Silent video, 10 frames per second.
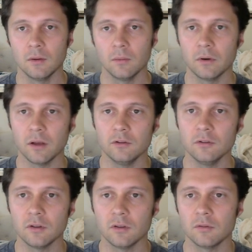We're not
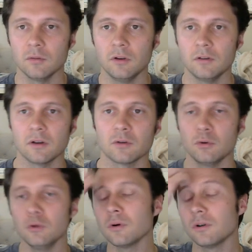using the redirect or
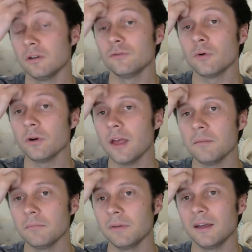URL for
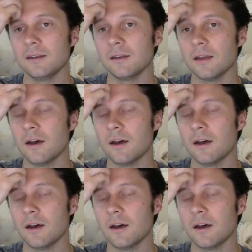yet, but